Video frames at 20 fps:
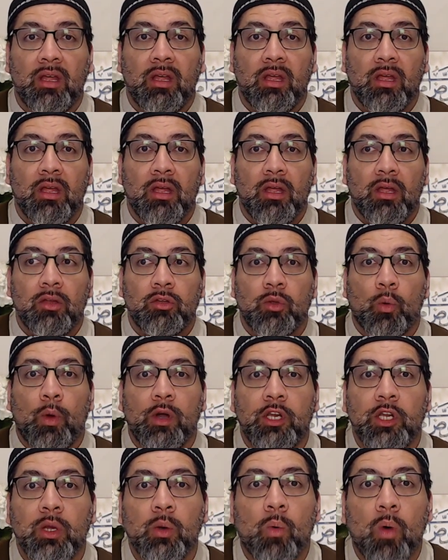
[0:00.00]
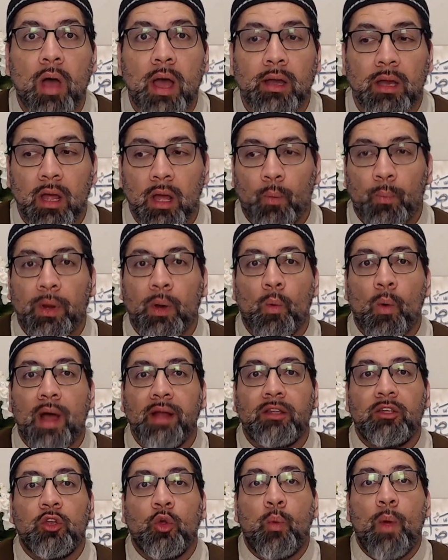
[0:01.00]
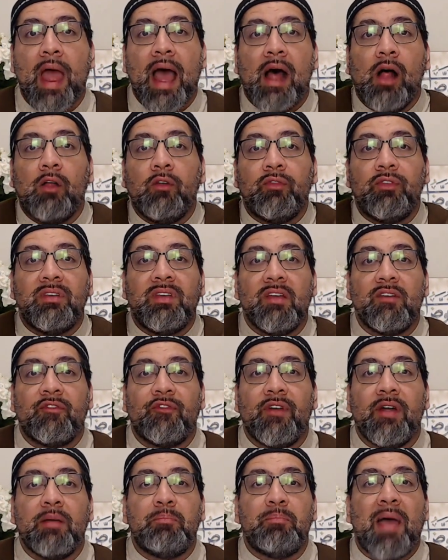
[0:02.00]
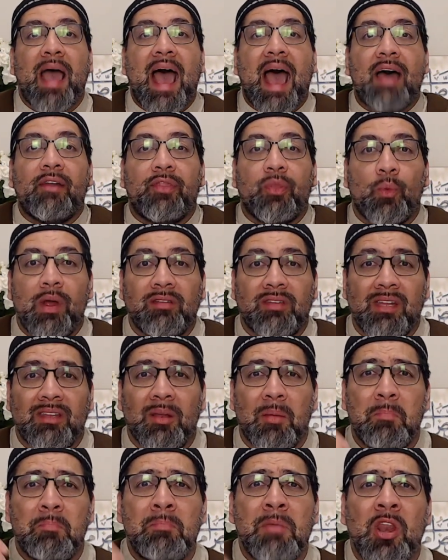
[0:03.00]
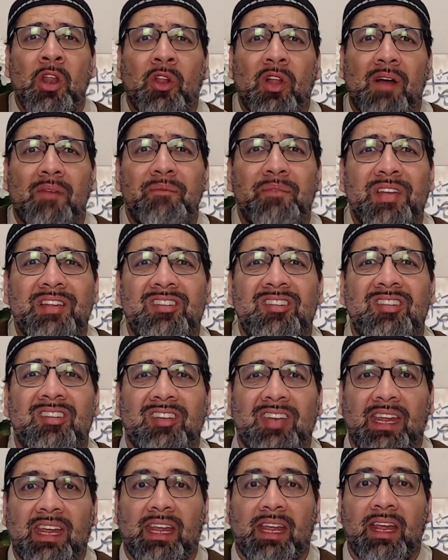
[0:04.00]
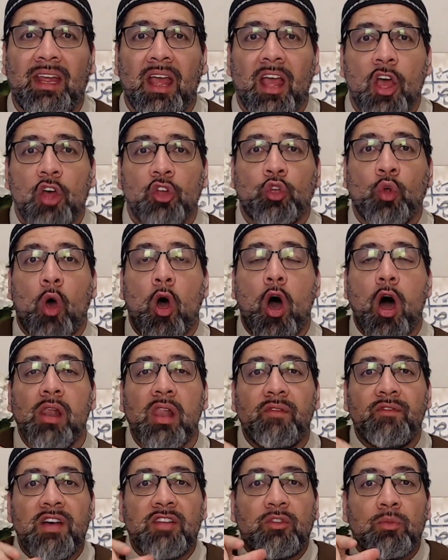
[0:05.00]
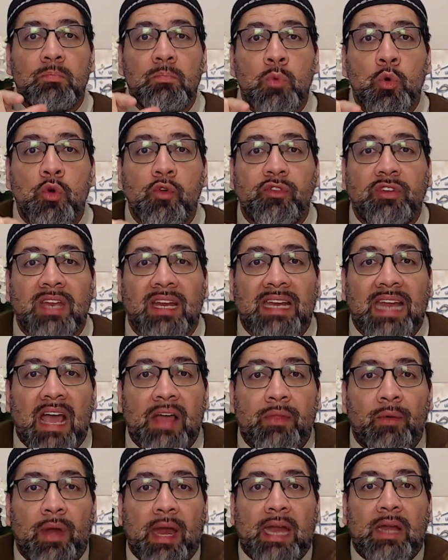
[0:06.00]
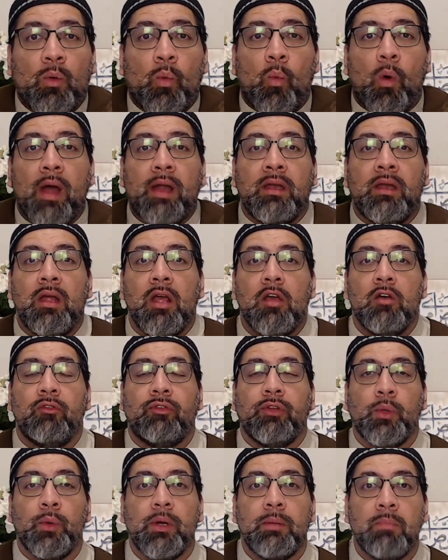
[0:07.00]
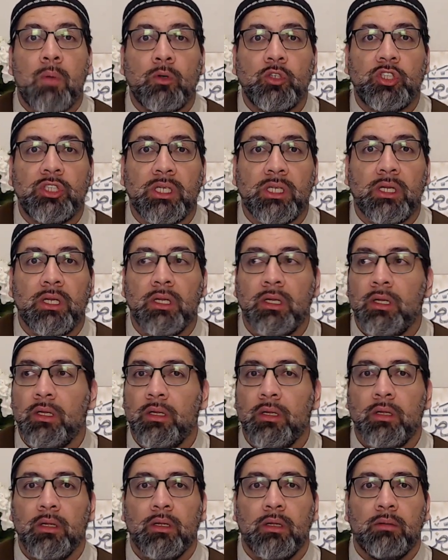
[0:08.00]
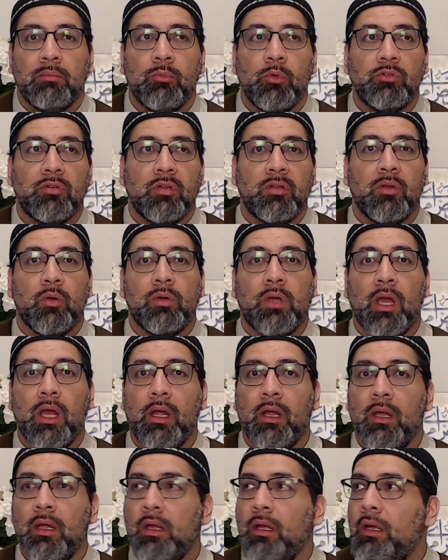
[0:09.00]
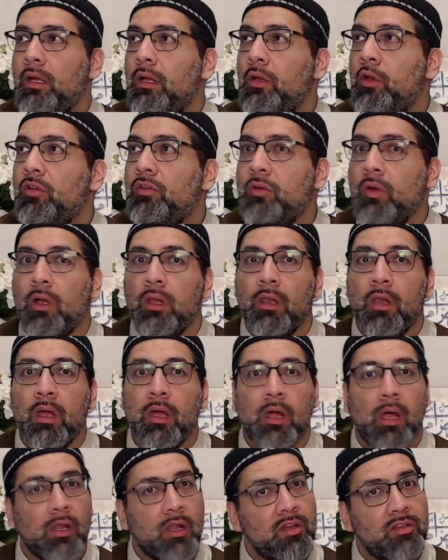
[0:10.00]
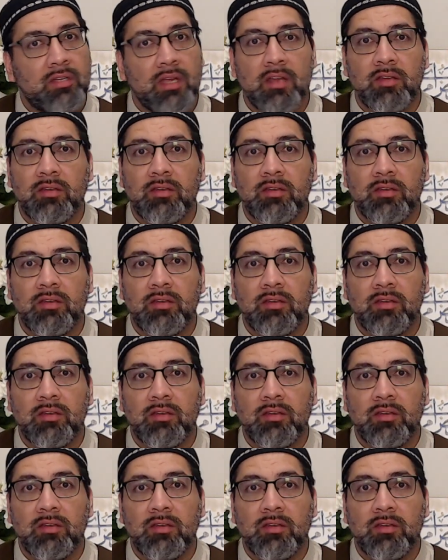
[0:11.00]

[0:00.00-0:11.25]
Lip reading: So what do you want? We want 12 different pathways in the middle of this sea so all of us move together in one fluid motion. Musa says, okay. Looks to Allah. Allah says,